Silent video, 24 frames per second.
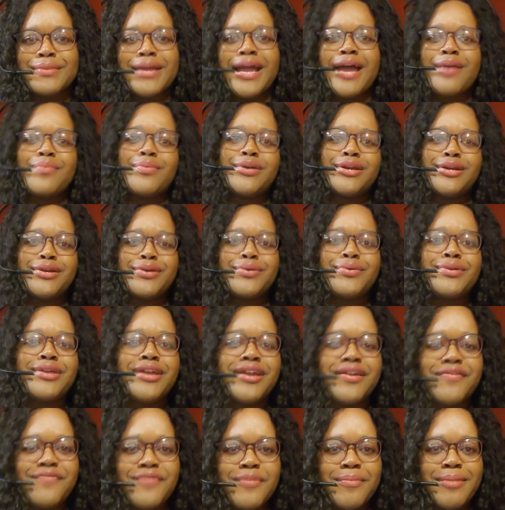I want to know
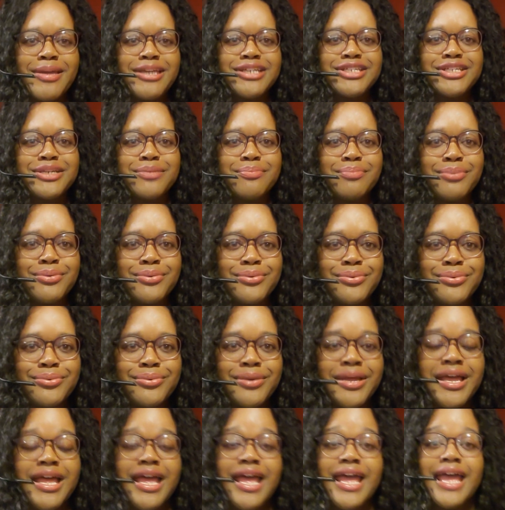your information, boo.
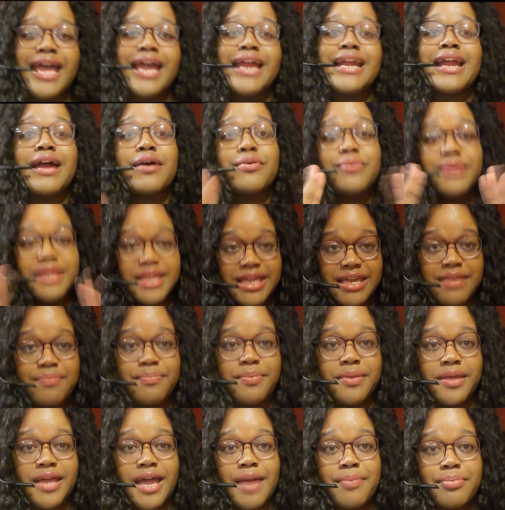And I'll
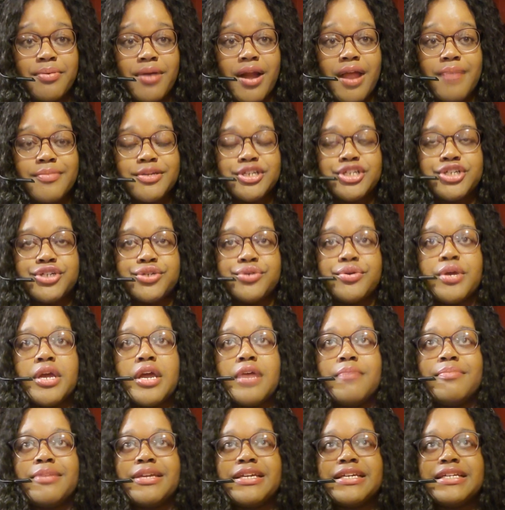keep it, I promise you.
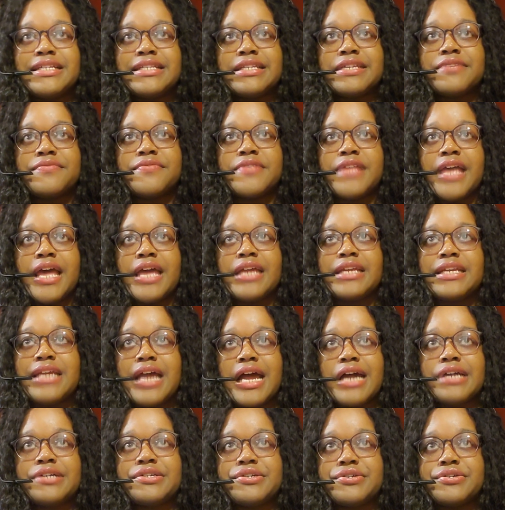Because if that
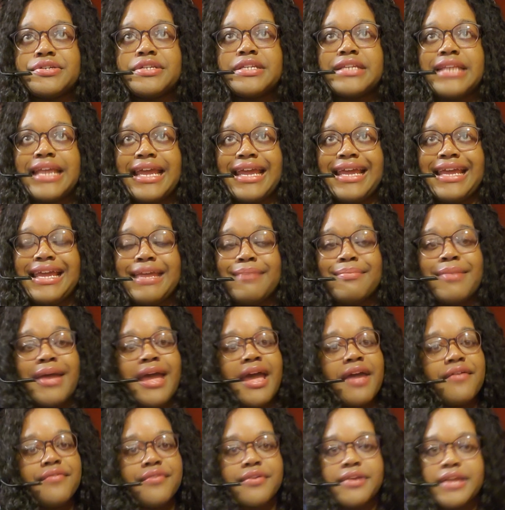doctor's name
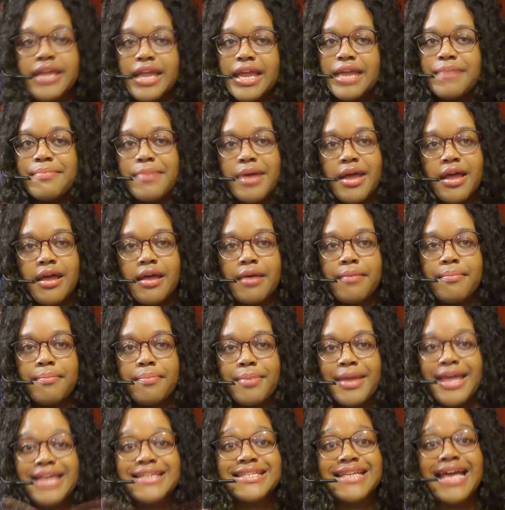ever came up,
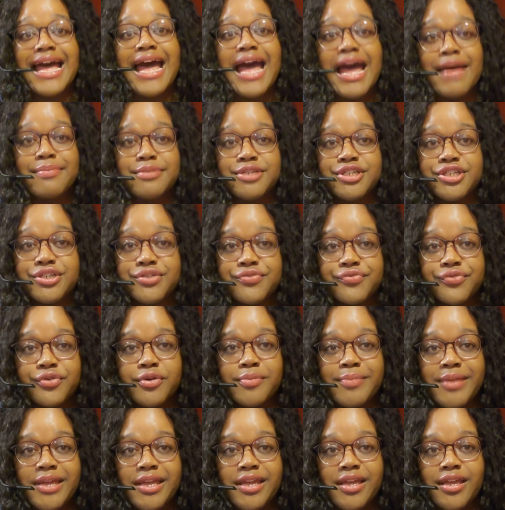as an option
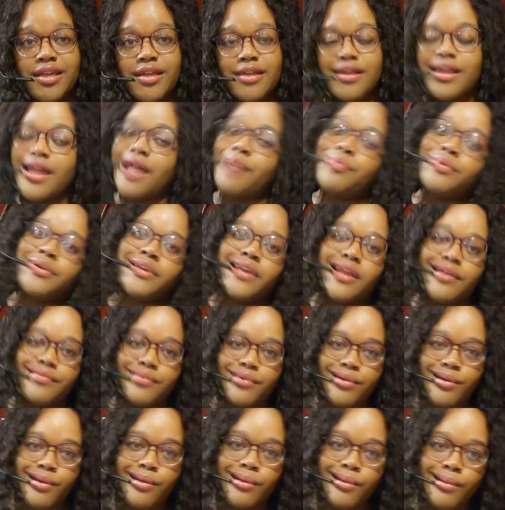for me, I would
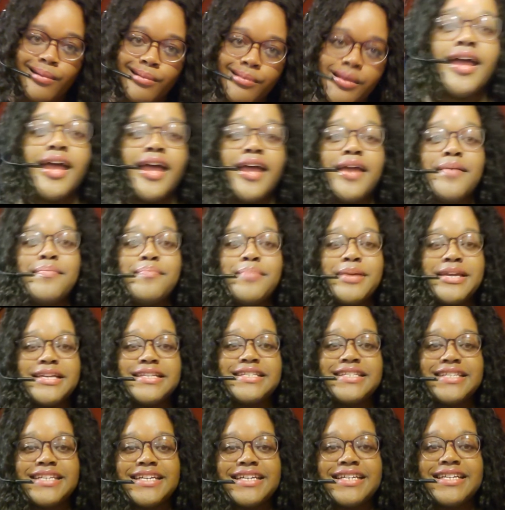never go. And
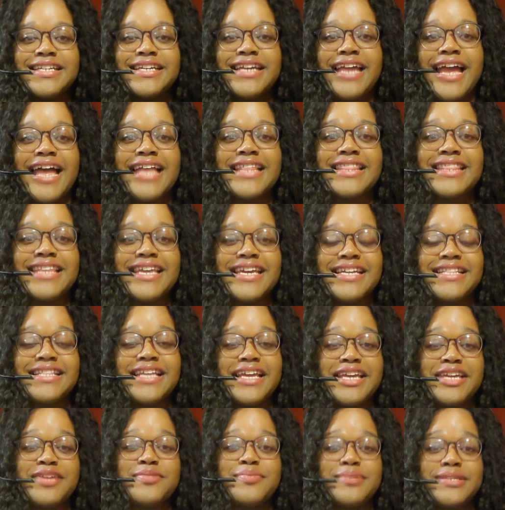basically, I think
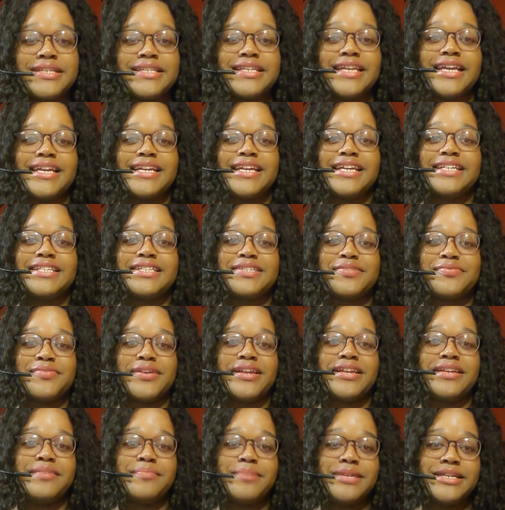that he was saying it to
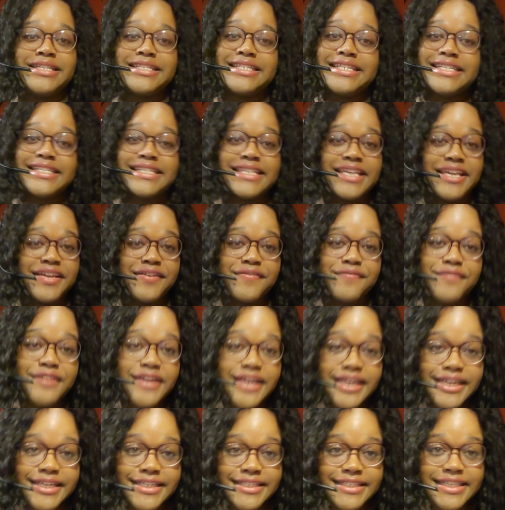Relly B to save
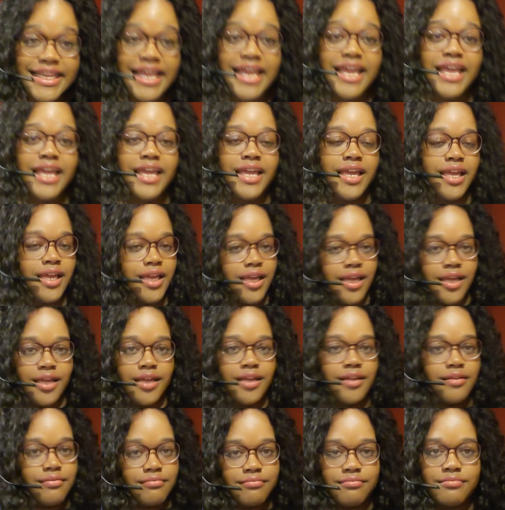face.
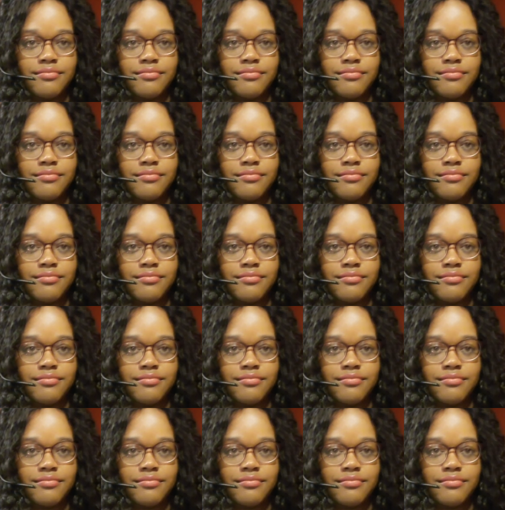He